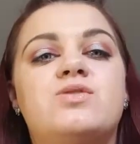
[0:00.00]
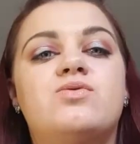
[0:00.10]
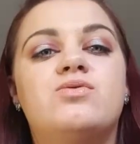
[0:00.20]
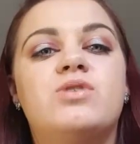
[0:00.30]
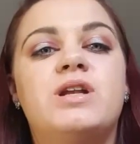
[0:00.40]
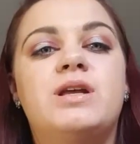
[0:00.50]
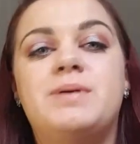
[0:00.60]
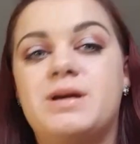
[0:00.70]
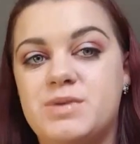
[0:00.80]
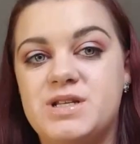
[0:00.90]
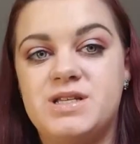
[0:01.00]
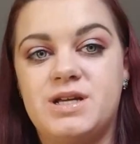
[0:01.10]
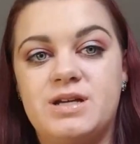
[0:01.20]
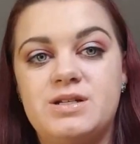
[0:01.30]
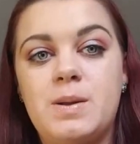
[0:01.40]
it's really
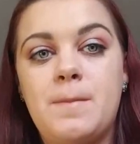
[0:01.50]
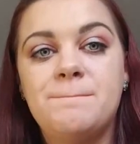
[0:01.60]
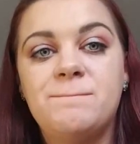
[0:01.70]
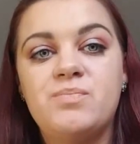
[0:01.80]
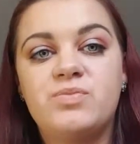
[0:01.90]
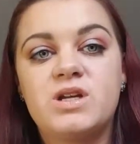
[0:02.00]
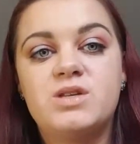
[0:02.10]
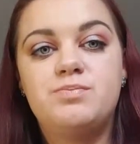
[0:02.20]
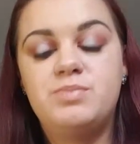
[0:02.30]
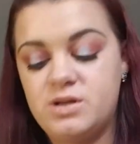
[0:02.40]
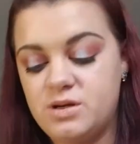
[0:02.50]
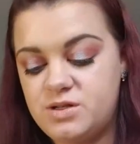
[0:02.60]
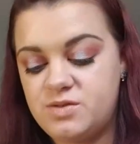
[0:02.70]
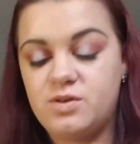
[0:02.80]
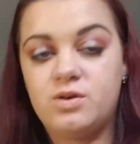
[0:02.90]
pigmented. It's
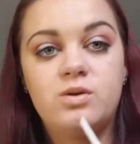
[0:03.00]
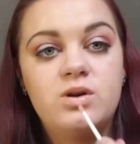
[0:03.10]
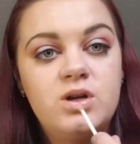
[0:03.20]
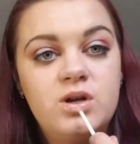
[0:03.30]
beautiful.